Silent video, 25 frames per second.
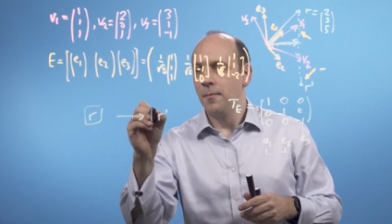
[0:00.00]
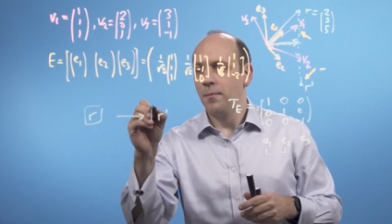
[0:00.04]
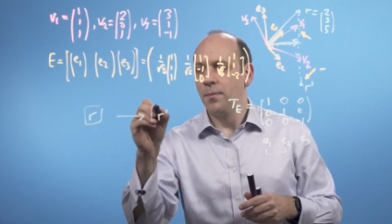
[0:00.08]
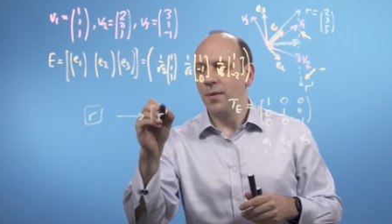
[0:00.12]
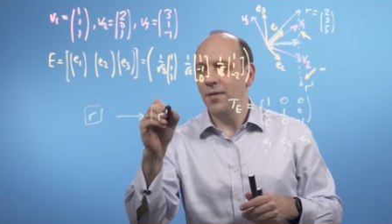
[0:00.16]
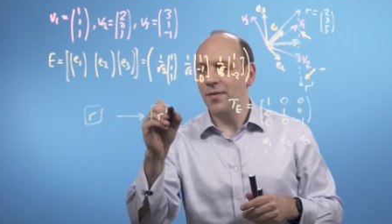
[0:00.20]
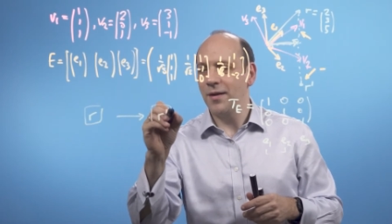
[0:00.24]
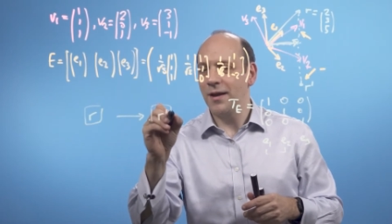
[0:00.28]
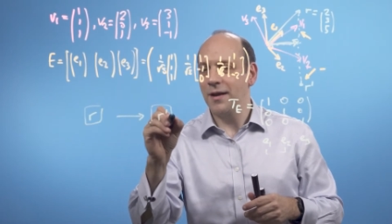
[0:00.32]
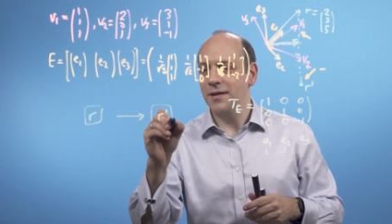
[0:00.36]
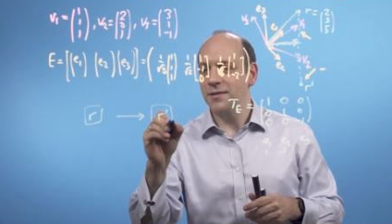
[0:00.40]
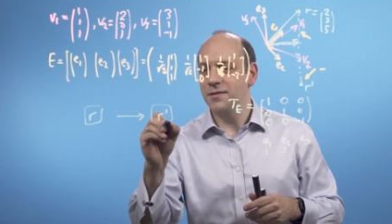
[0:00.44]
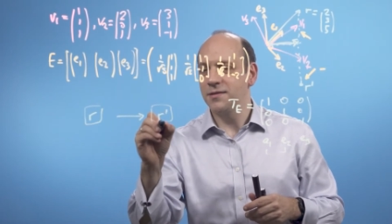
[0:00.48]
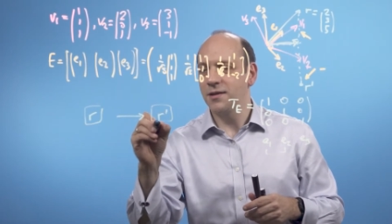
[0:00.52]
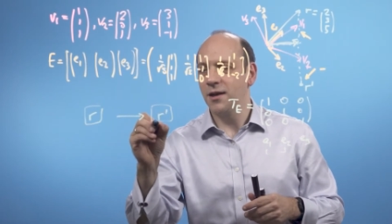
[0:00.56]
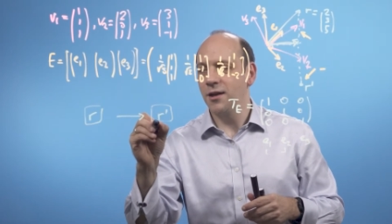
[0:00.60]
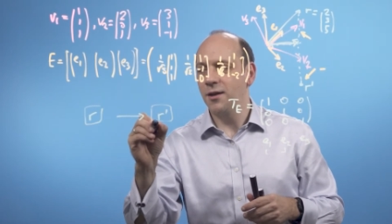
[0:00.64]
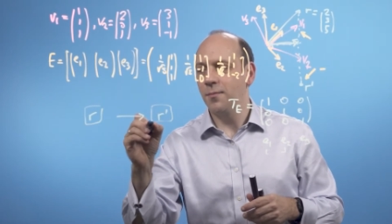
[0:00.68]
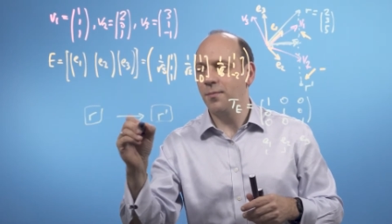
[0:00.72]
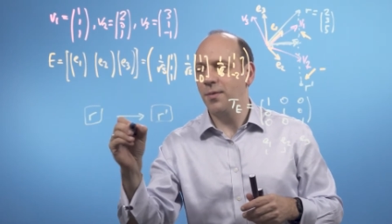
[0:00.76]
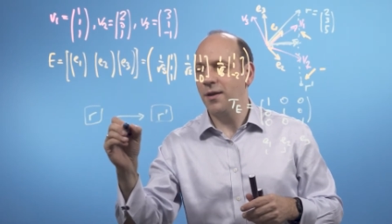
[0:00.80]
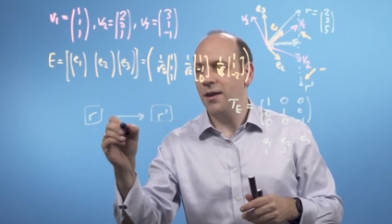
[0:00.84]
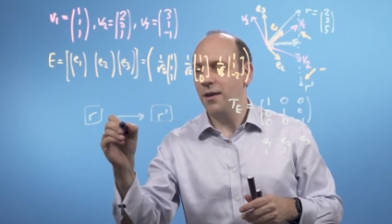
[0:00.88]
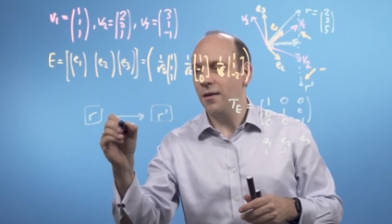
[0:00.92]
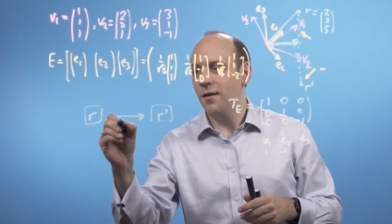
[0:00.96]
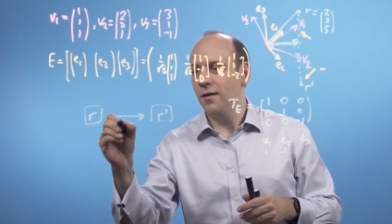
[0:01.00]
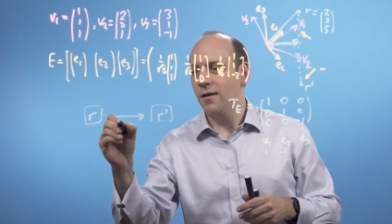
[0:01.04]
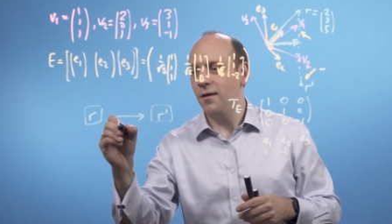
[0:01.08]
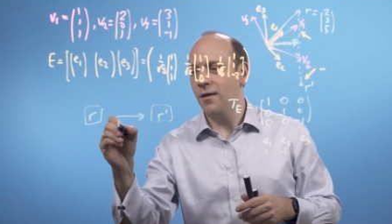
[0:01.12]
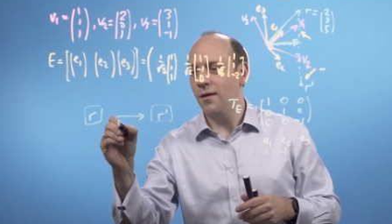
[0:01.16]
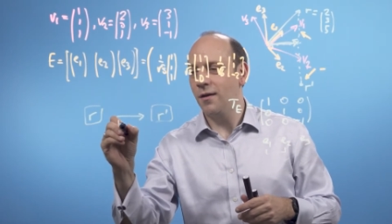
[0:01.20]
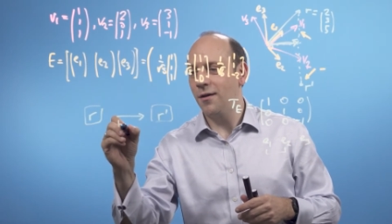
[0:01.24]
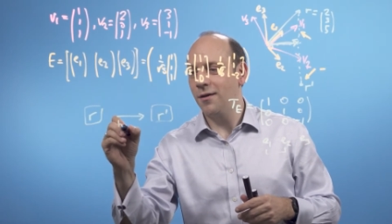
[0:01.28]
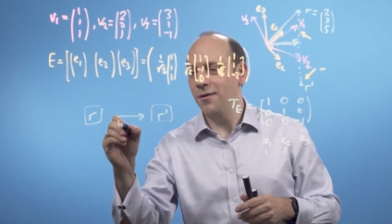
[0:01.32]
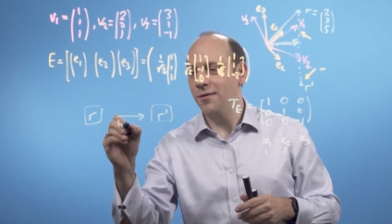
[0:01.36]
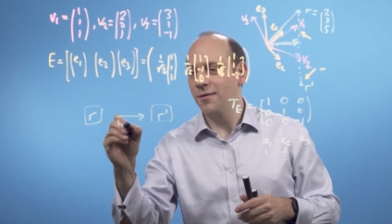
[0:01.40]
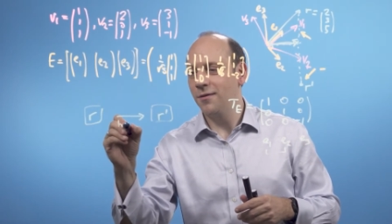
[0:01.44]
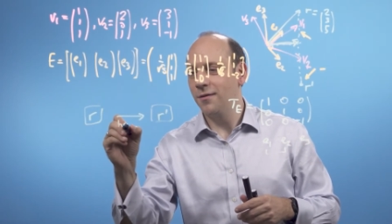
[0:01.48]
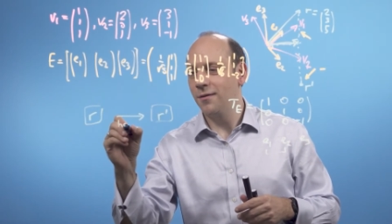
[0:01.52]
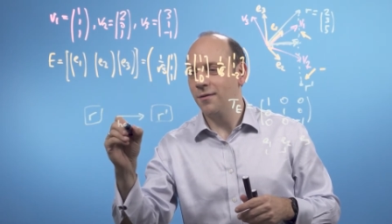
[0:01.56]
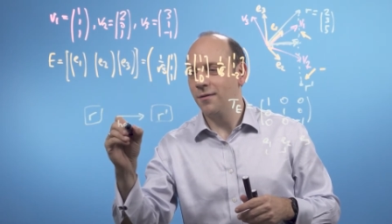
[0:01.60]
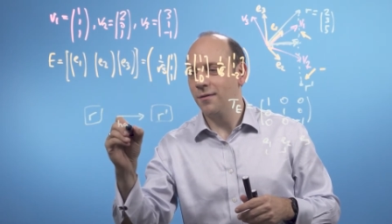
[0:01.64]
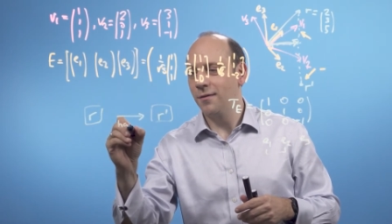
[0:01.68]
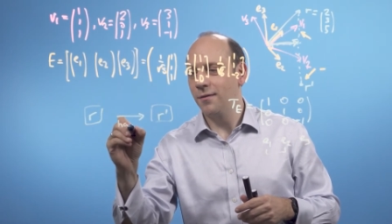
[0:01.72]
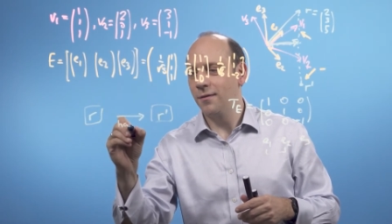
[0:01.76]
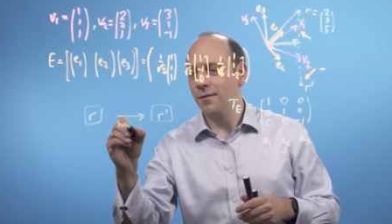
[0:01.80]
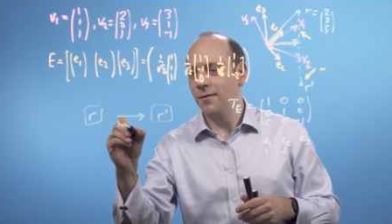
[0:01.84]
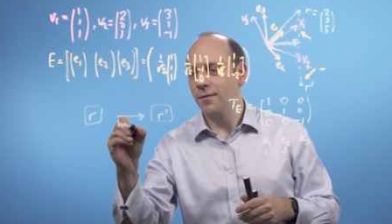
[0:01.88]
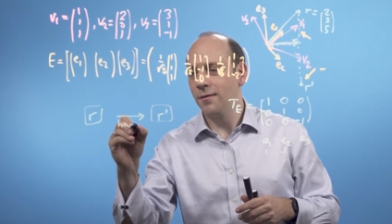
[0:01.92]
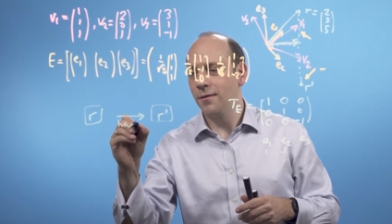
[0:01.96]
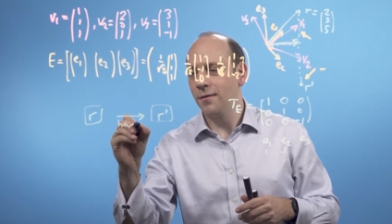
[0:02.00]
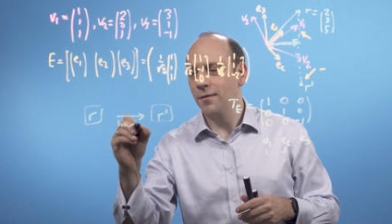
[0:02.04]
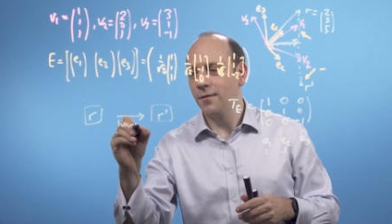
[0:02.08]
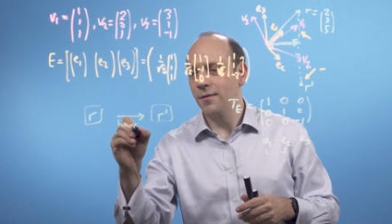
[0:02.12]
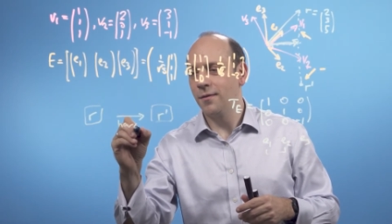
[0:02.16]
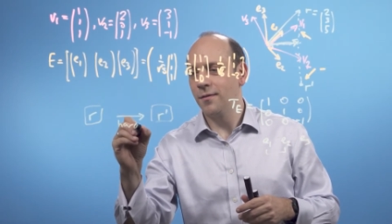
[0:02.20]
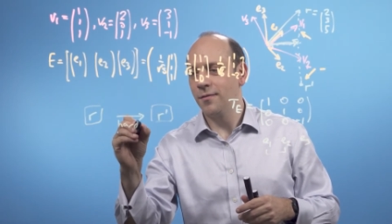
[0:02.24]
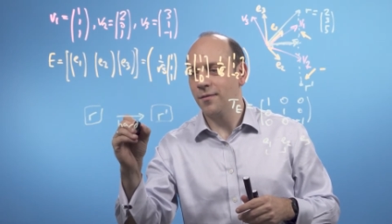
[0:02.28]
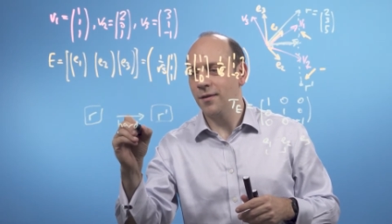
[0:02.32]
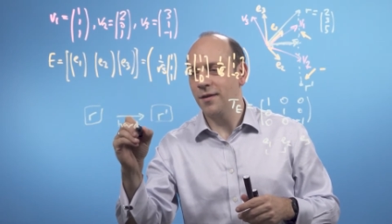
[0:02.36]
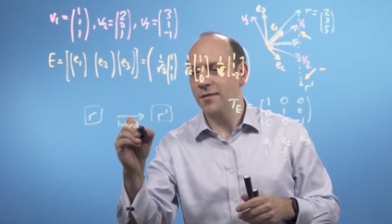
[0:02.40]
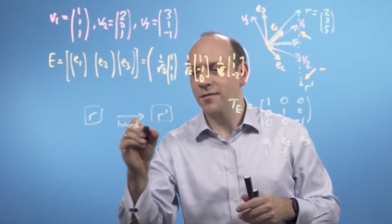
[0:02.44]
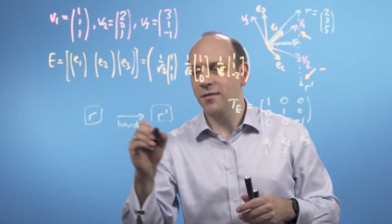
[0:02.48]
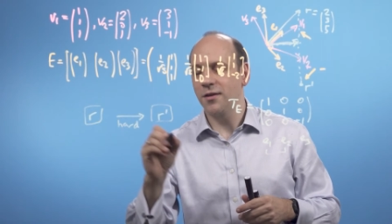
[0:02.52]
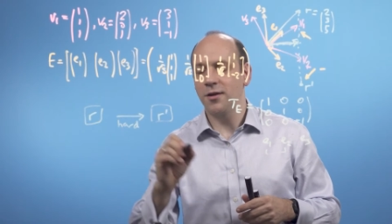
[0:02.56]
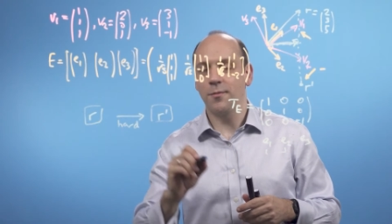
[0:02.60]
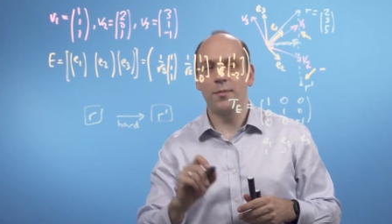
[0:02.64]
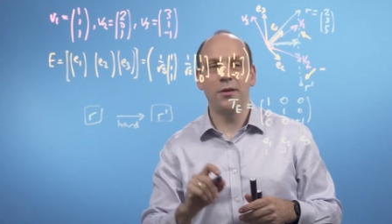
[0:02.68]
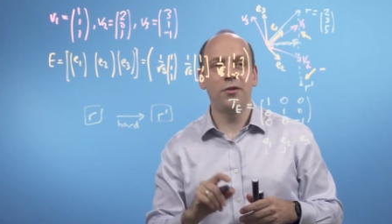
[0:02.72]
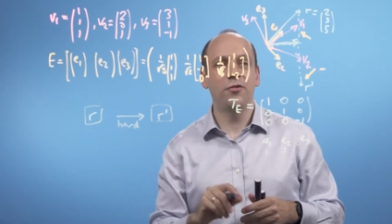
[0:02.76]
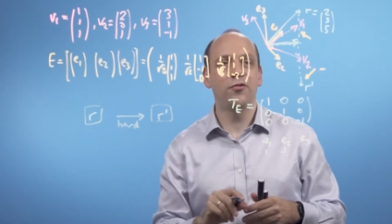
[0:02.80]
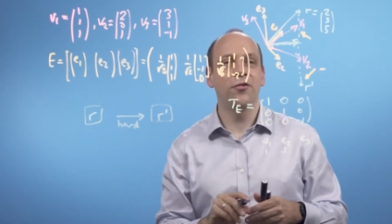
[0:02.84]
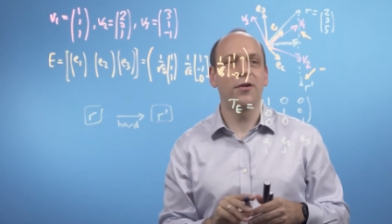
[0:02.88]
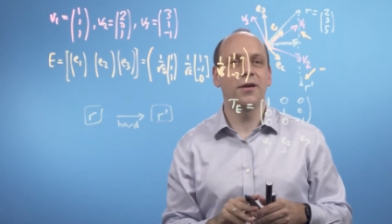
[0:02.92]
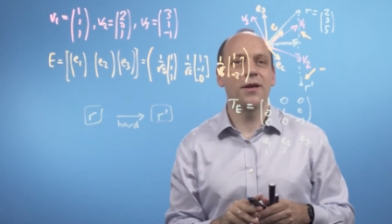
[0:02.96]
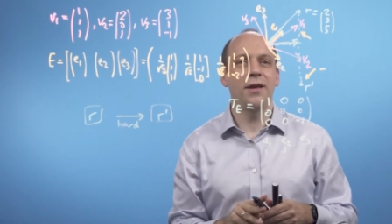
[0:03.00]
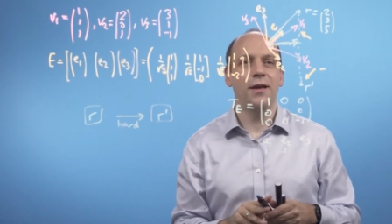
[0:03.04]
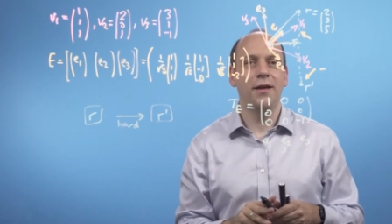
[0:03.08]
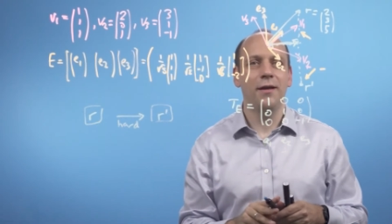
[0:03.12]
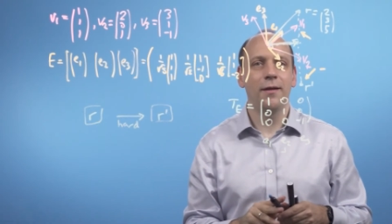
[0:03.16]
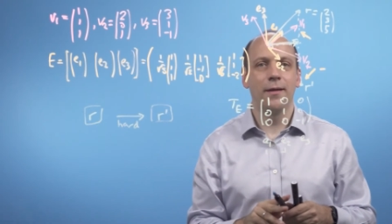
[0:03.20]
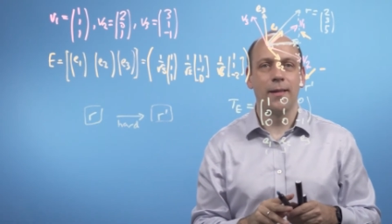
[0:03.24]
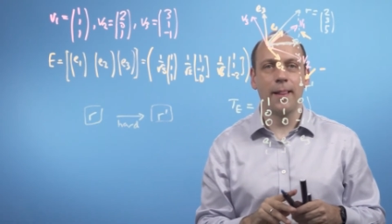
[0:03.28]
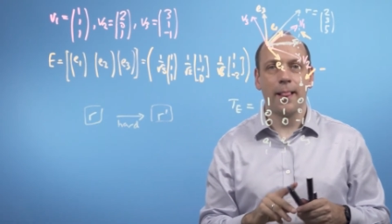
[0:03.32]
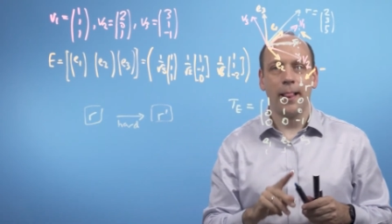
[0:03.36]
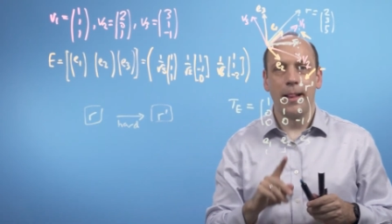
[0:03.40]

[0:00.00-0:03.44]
but that's going to be hard. That's going to be tricky.